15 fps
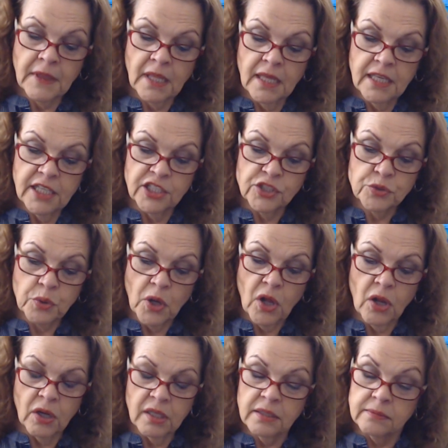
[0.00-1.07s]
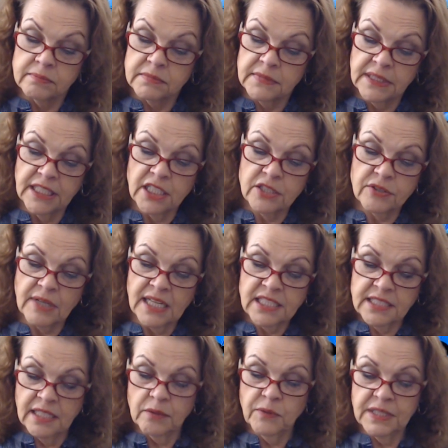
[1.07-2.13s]
control.
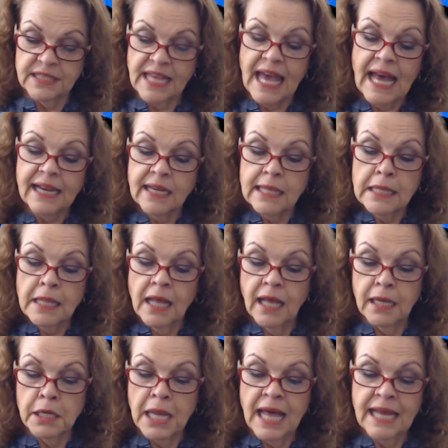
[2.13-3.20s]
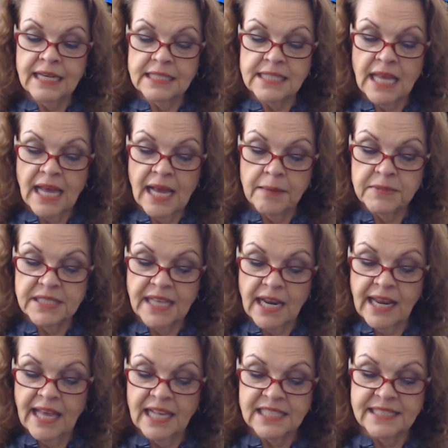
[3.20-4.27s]
Interesting with that. A lot of times that
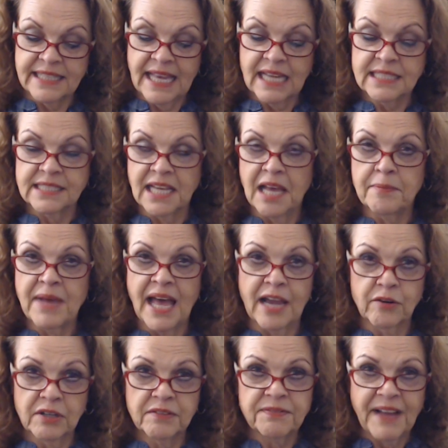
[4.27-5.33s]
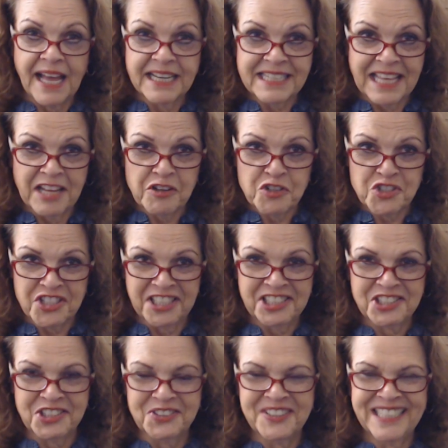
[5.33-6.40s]
has that um, Hierophant energy
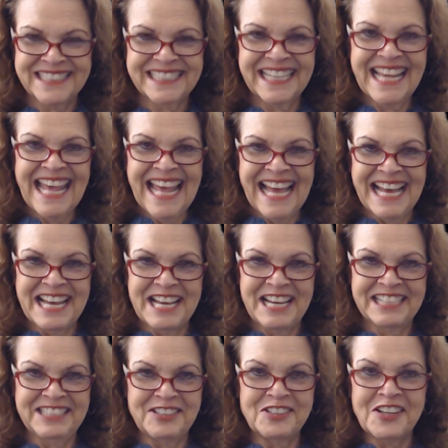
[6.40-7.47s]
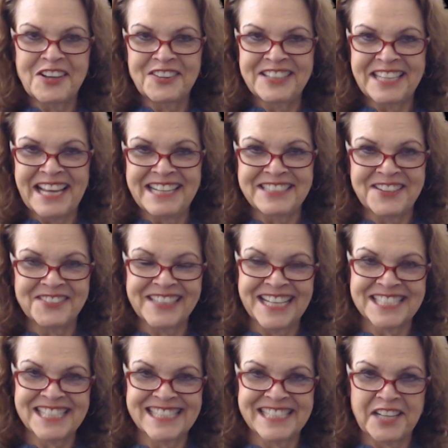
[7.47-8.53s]
to it. Uh, you know that I don't
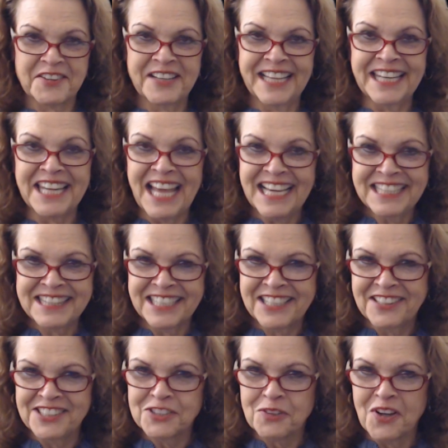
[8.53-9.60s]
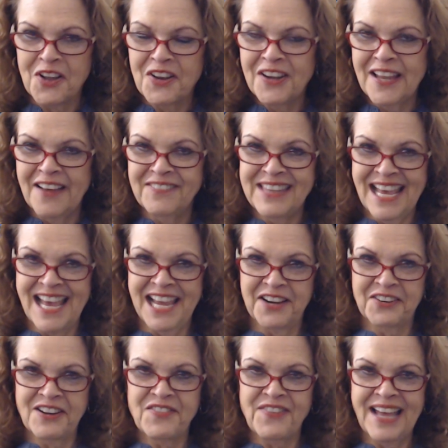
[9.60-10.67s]
necessarily like the control of the
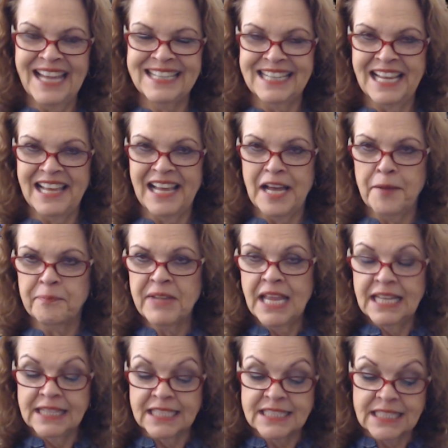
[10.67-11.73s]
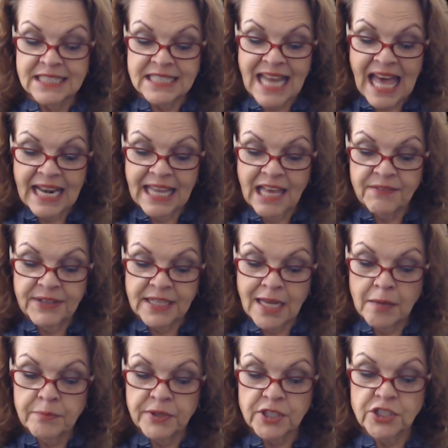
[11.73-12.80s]
Hierophant. Um, this does not have a
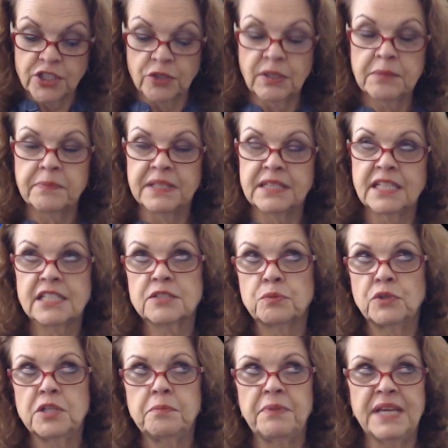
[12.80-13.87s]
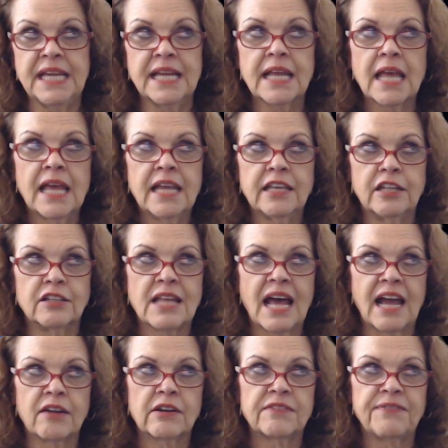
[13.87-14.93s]
number to it, but this would be, you know, the
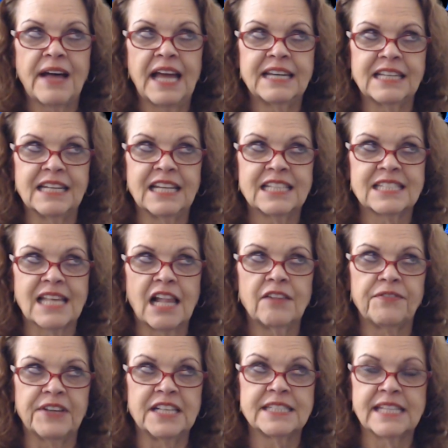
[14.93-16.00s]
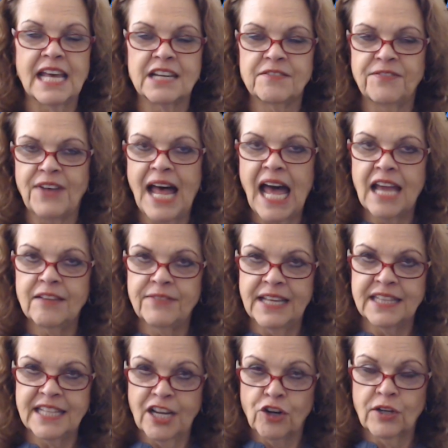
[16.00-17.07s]
Hierophant in itself is that five,
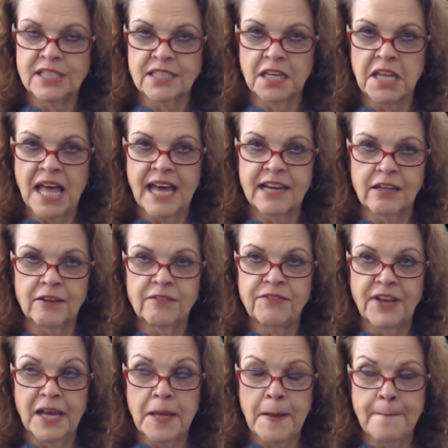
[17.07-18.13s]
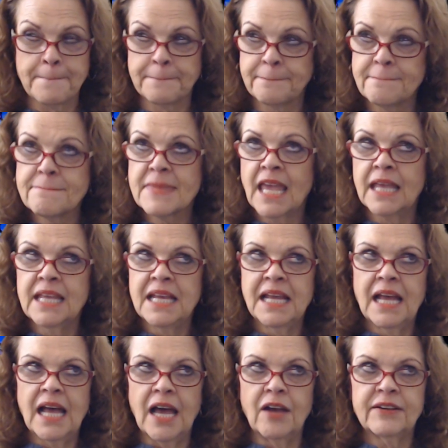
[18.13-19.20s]
and there is a lot of, um,
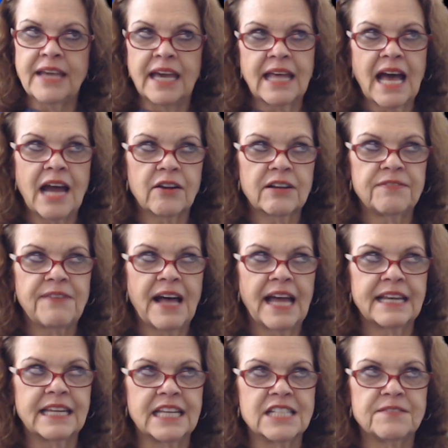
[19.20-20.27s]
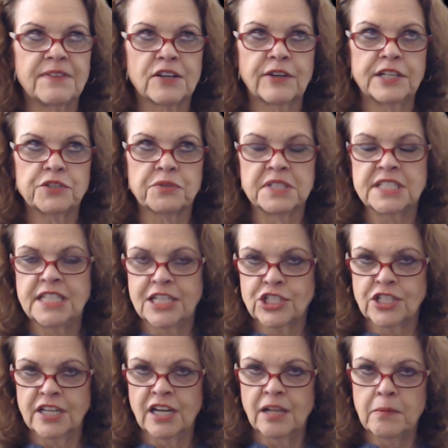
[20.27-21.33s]
okay, Hierophant is very
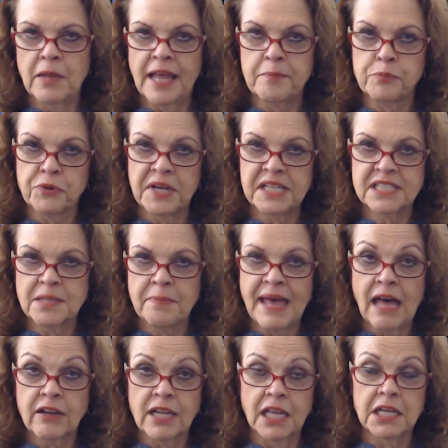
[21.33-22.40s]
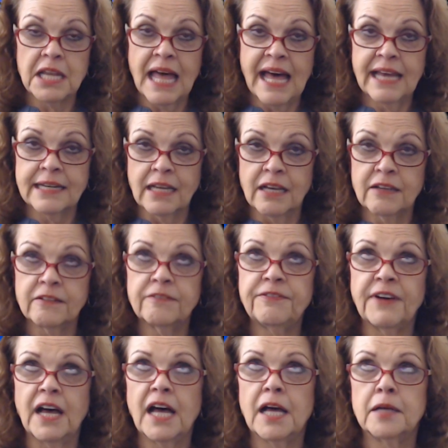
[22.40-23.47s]
traditional, it brings about a lot of
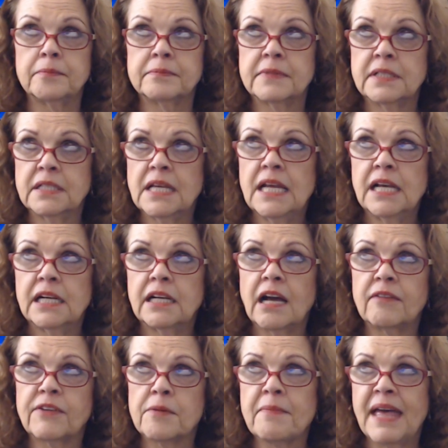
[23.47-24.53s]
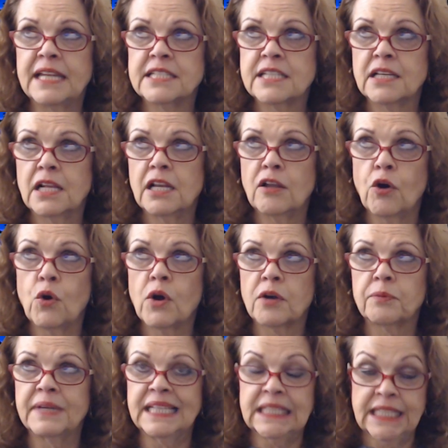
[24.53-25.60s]
um, governmental or
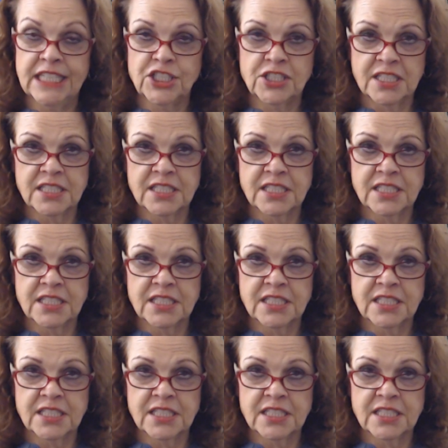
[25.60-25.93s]
religious